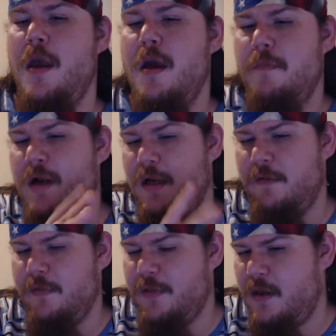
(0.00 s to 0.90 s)
But I never
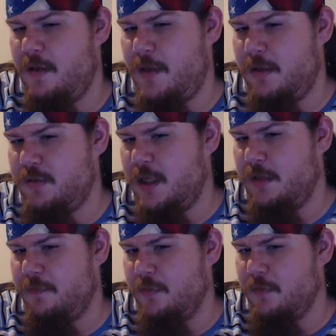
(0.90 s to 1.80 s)
thought about dragon
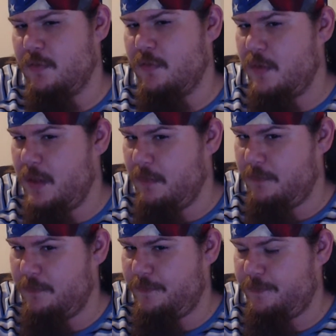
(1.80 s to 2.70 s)
fruit and cream.
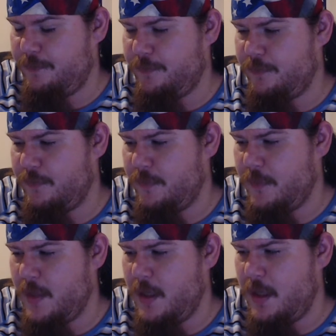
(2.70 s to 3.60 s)

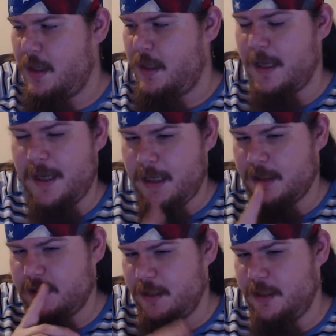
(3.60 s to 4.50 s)
That
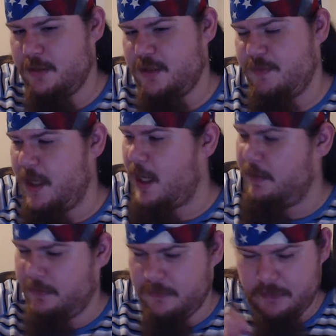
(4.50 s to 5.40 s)
actually interests me.
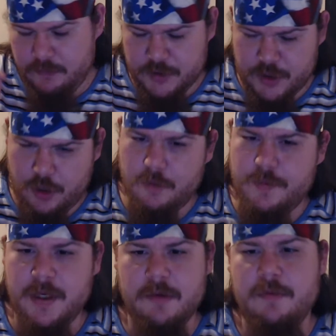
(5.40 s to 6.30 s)
I was hoping
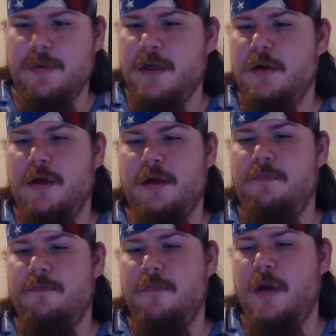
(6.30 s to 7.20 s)
it would be good.
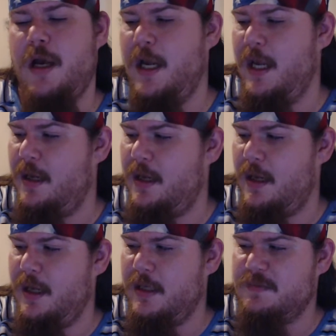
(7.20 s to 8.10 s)
I had high
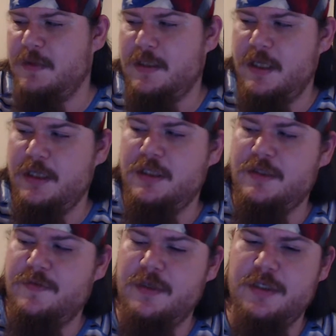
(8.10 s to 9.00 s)
expectations
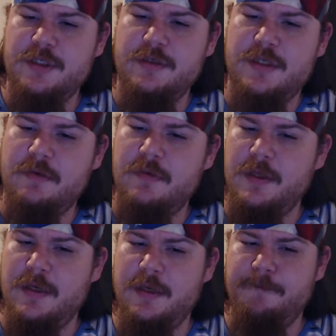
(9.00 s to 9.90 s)
for this juice. I really
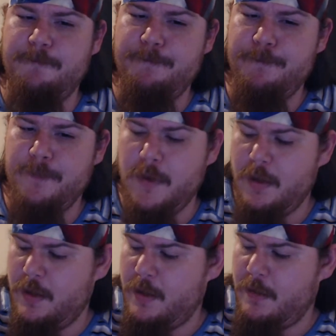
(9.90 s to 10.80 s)
did.
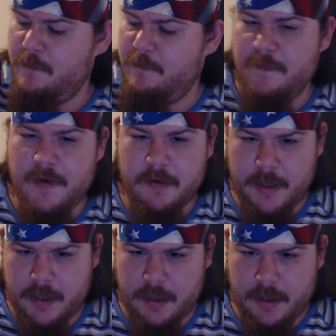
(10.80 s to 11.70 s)
Very high.